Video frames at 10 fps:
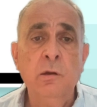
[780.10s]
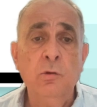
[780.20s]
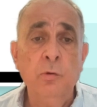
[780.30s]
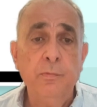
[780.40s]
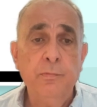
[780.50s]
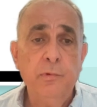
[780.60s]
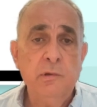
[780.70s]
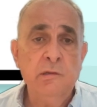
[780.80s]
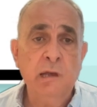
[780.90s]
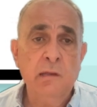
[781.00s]
group
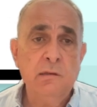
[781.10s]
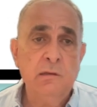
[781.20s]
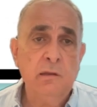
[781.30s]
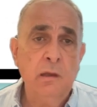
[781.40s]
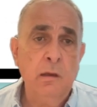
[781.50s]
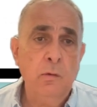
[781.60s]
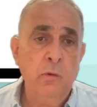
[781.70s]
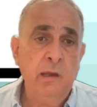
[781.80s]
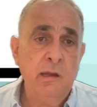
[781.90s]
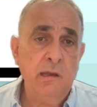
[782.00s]
that
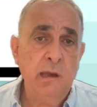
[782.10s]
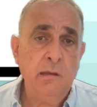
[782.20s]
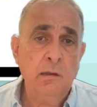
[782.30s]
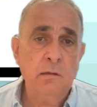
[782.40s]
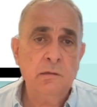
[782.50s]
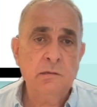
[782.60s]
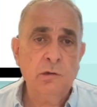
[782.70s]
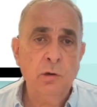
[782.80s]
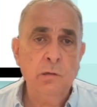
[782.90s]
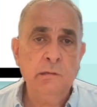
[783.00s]
we created. It's
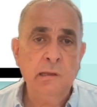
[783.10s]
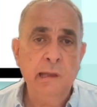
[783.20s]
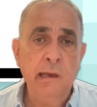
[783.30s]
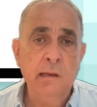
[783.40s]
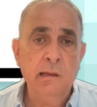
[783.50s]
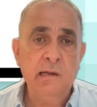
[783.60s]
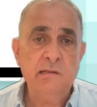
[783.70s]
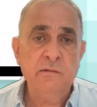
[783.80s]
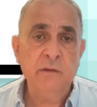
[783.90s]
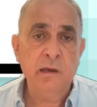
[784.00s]
called the Lake
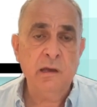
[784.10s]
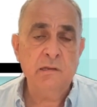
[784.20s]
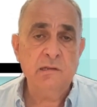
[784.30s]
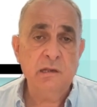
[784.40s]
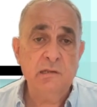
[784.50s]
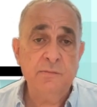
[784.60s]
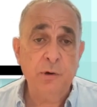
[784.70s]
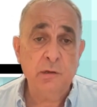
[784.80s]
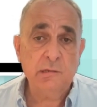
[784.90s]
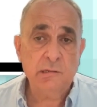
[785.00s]
Las Vegas
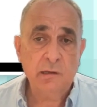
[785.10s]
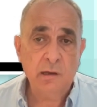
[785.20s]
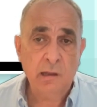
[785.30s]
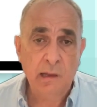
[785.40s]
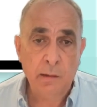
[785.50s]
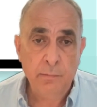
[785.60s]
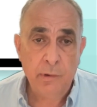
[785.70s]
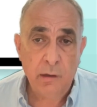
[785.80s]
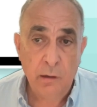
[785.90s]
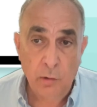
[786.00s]
Sports
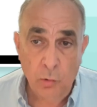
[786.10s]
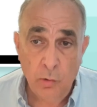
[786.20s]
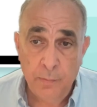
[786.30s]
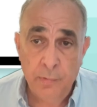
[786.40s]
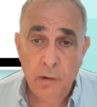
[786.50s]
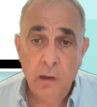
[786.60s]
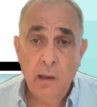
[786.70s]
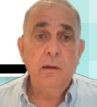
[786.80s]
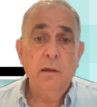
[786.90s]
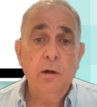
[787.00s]
Club group.
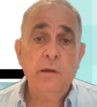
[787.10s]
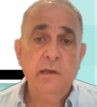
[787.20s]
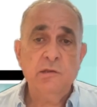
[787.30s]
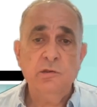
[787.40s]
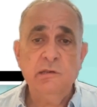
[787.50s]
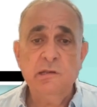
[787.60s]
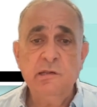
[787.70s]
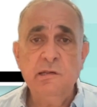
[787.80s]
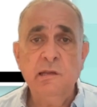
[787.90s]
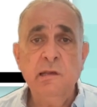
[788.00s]
Okay, so this
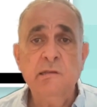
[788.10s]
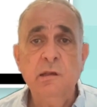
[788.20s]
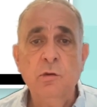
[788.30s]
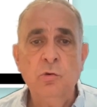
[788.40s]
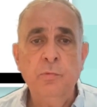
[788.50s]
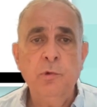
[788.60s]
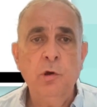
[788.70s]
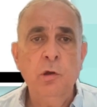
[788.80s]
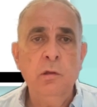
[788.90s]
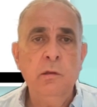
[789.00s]
is another group
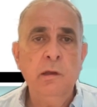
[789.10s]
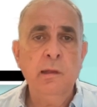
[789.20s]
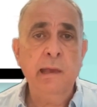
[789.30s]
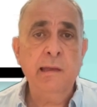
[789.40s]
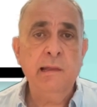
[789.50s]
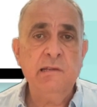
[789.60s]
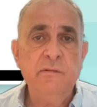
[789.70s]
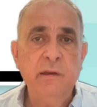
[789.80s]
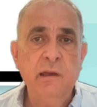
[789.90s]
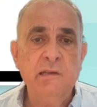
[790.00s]
called the Lake Las
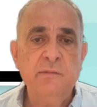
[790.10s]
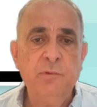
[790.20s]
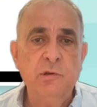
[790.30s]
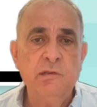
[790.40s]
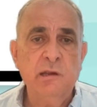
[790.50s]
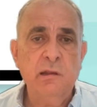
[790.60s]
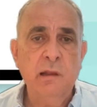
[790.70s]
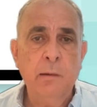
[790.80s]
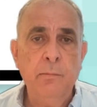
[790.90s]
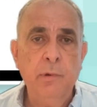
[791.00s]
Vegas Sports
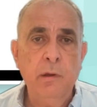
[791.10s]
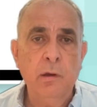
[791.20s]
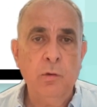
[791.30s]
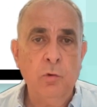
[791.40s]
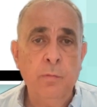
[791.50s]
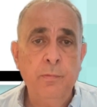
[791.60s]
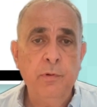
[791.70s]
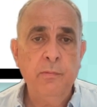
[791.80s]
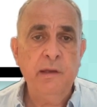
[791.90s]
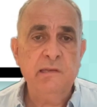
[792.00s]
Club group.
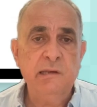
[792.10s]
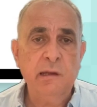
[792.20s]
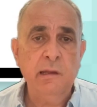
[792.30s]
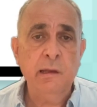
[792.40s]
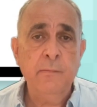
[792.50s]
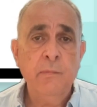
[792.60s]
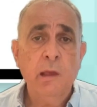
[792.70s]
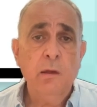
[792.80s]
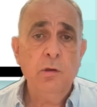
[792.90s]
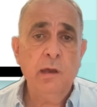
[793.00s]
Basically,
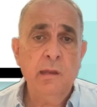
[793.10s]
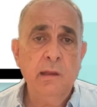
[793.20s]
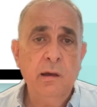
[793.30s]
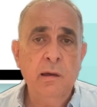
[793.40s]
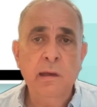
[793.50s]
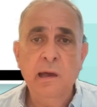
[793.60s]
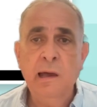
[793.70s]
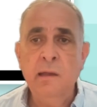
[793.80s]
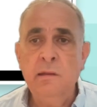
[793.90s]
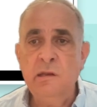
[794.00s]
you can
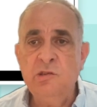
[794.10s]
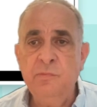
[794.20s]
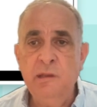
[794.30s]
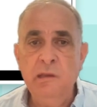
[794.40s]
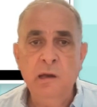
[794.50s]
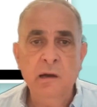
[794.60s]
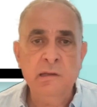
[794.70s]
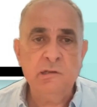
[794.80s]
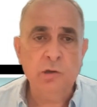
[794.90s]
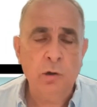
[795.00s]
add rich media
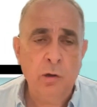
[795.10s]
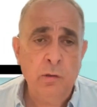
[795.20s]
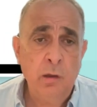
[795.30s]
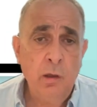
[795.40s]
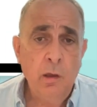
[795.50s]
and so on.